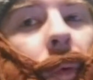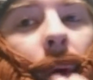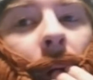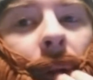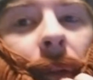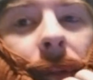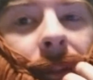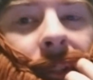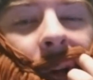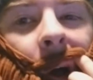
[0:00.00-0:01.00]
hard to,
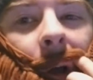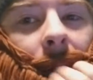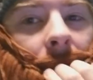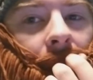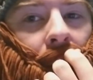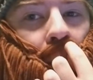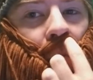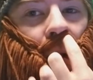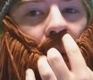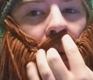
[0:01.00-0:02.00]
to talk. The lips
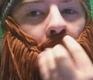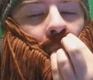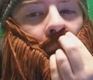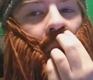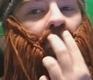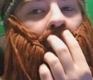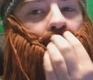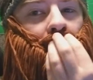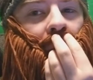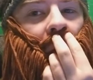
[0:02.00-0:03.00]
don't. The
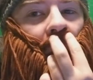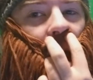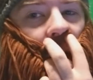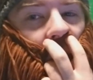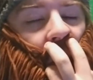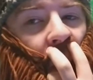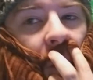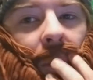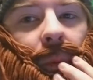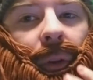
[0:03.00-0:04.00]
mustache is,
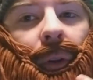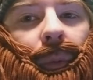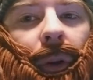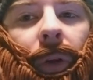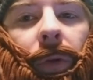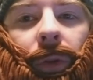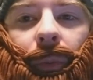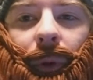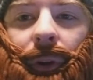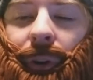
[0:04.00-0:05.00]
wants to be a little bit close to the
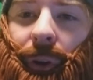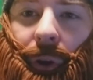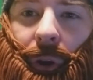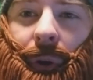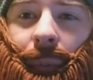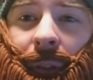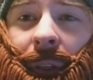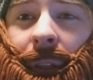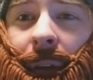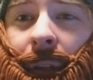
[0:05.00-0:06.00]
beard, but
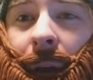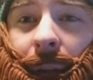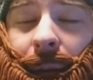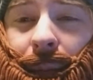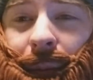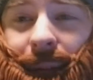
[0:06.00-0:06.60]
this thing is awesome.